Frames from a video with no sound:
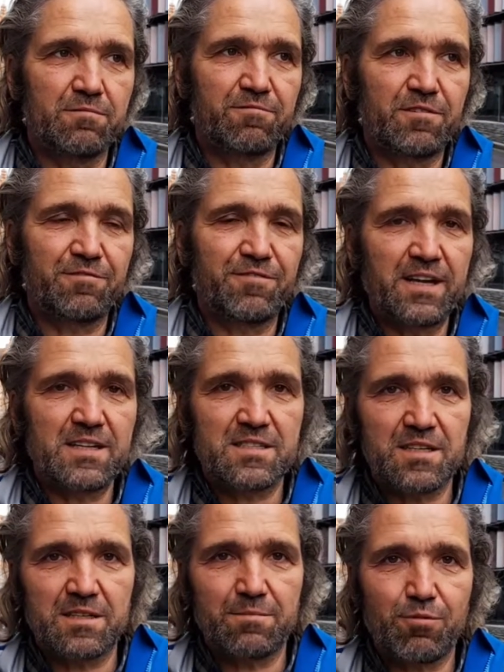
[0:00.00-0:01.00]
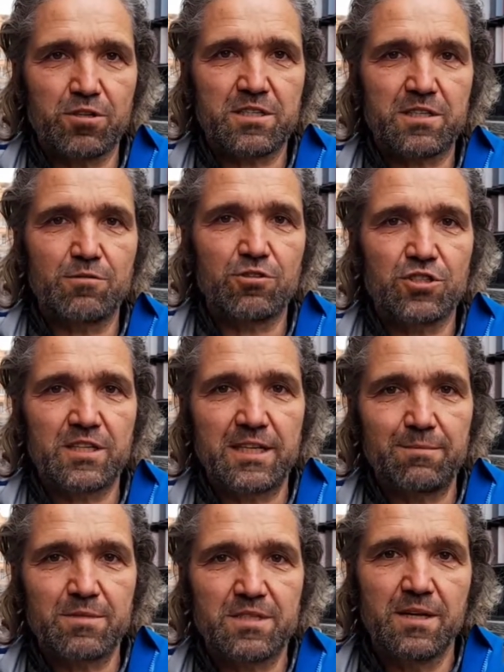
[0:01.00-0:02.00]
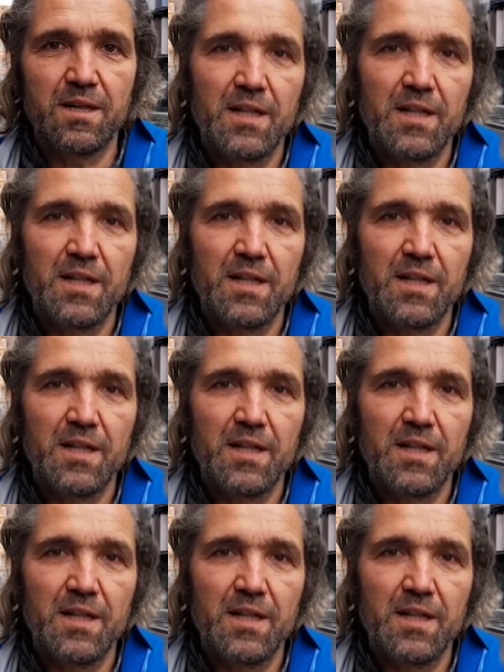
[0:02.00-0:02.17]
defense and prosecution teams,